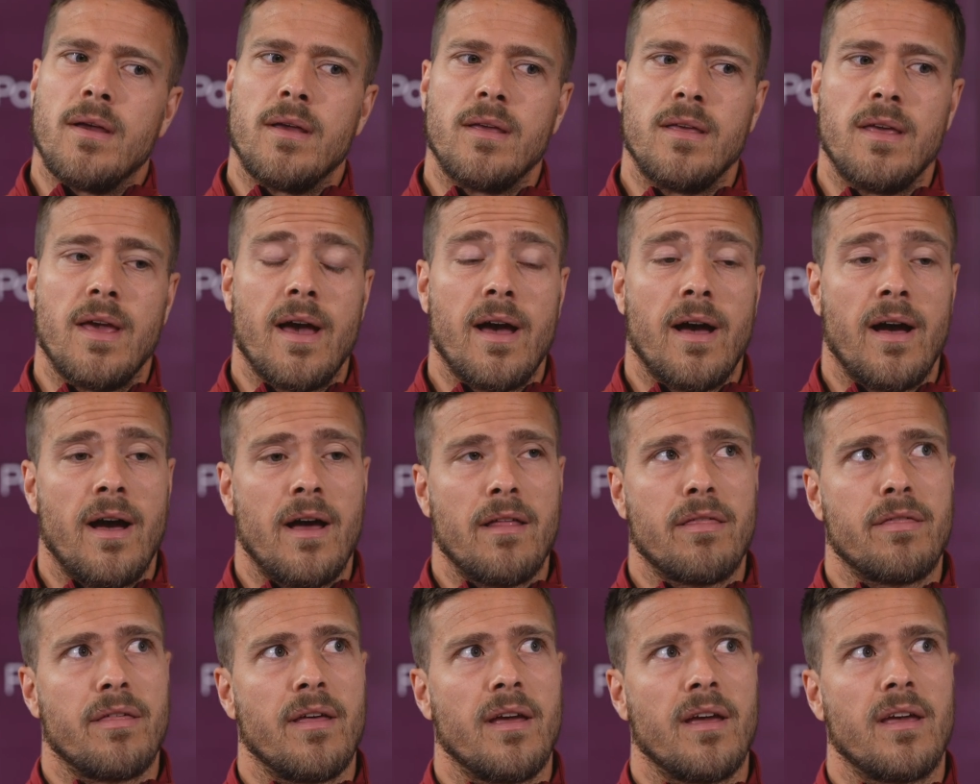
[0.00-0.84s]
Yeah, I
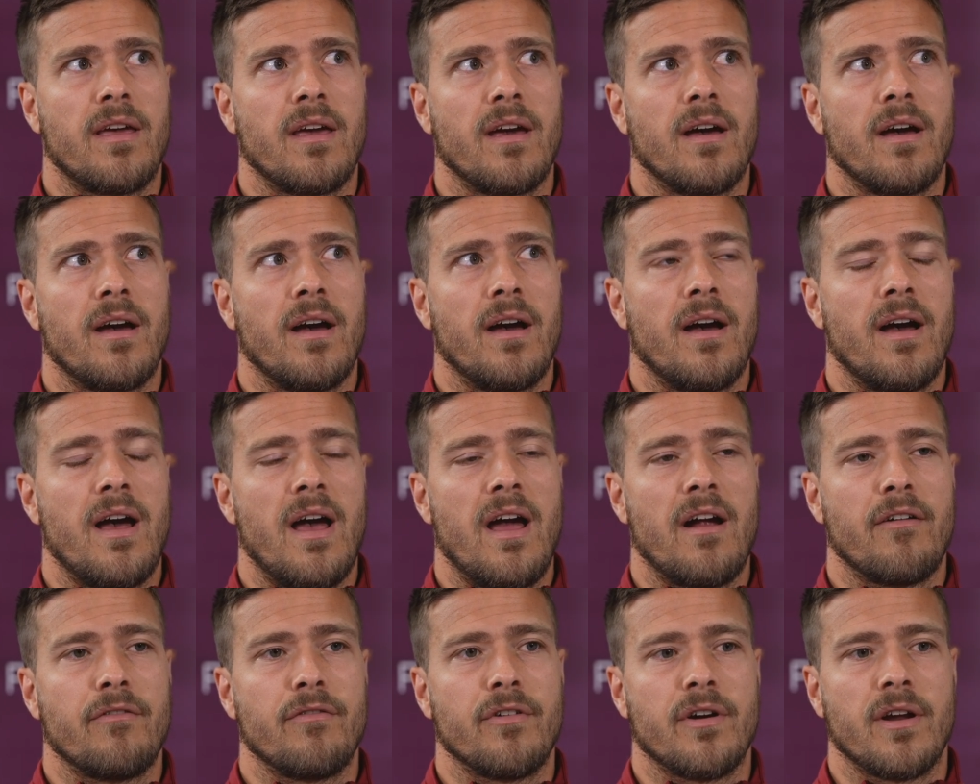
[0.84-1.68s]
think
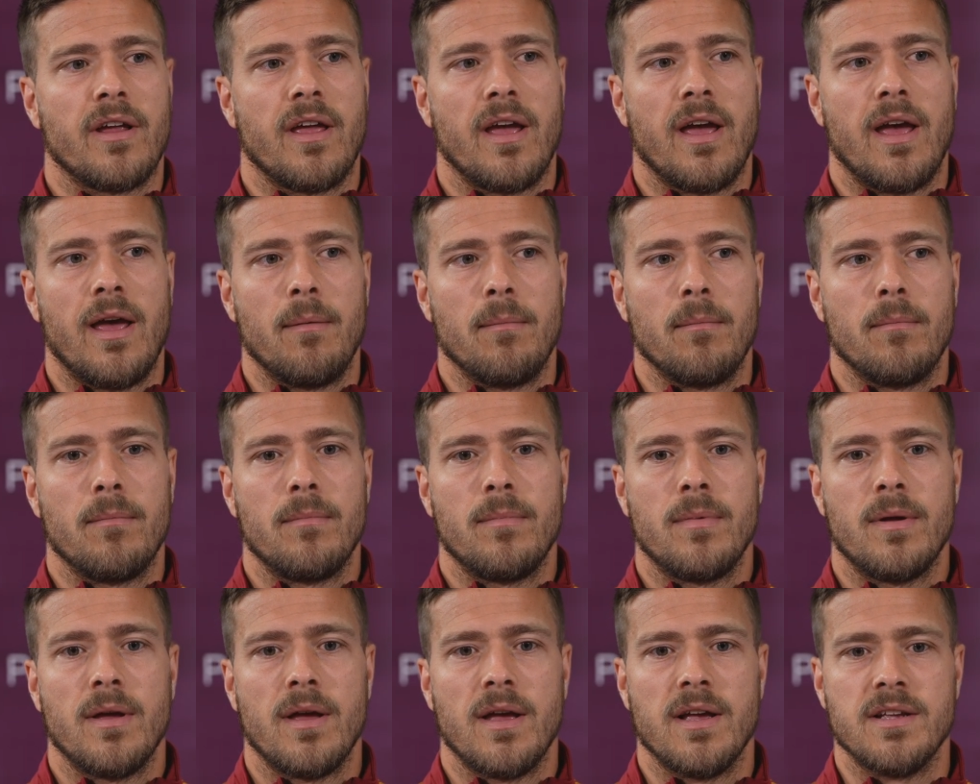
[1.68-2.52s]
every game
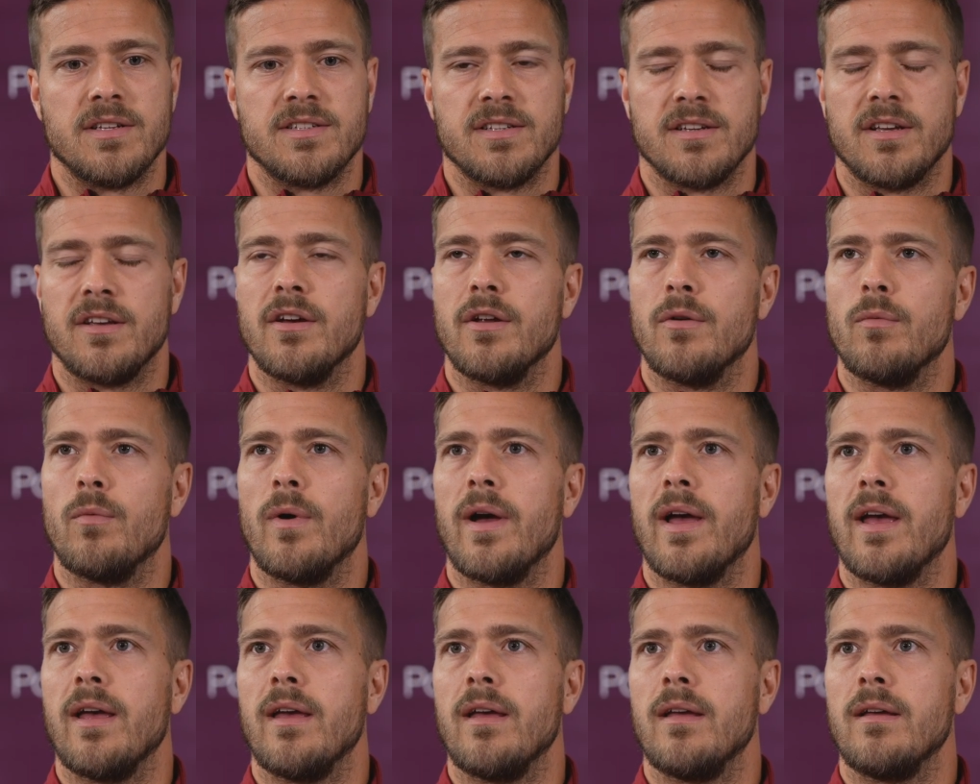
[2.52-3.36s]
is a good
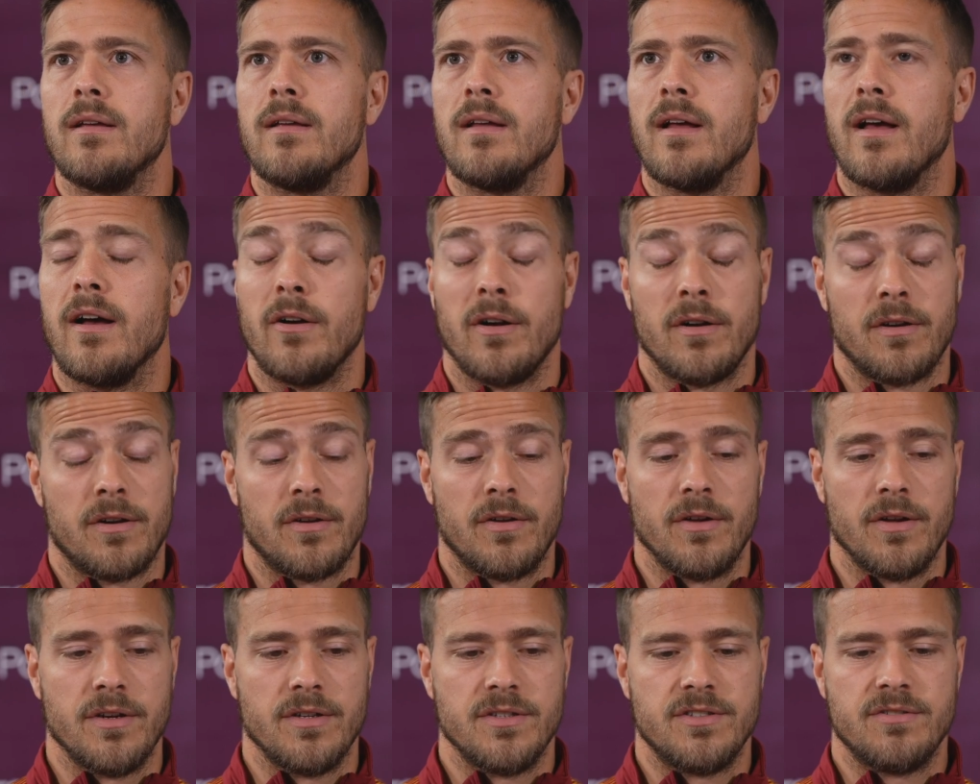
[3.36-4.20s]
way, a
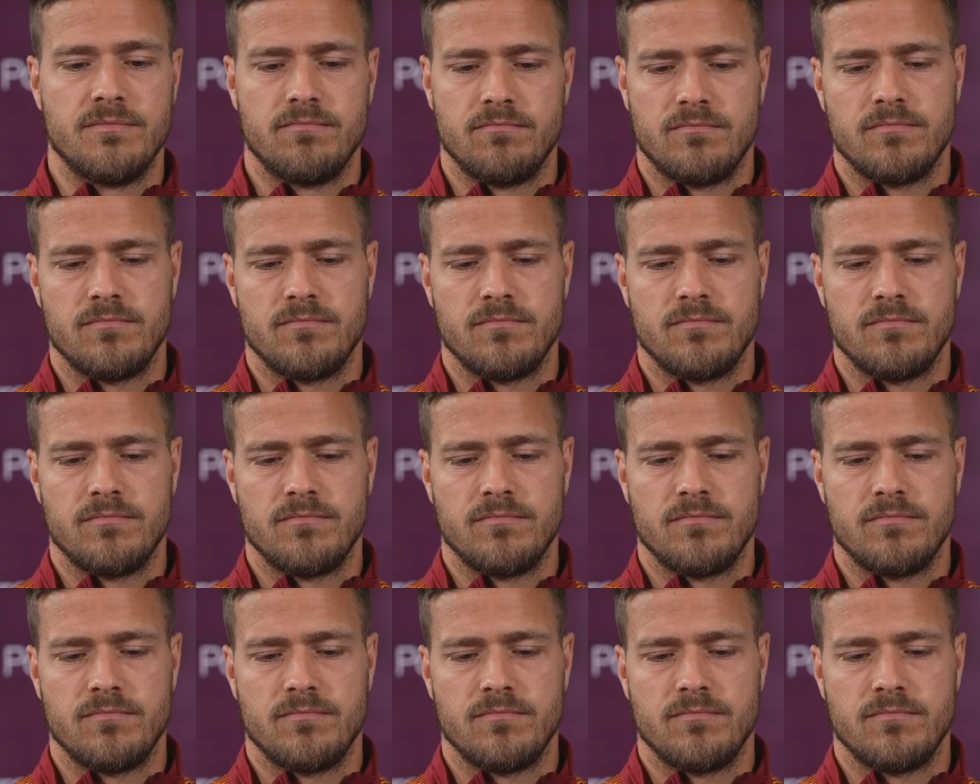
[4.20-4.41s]
good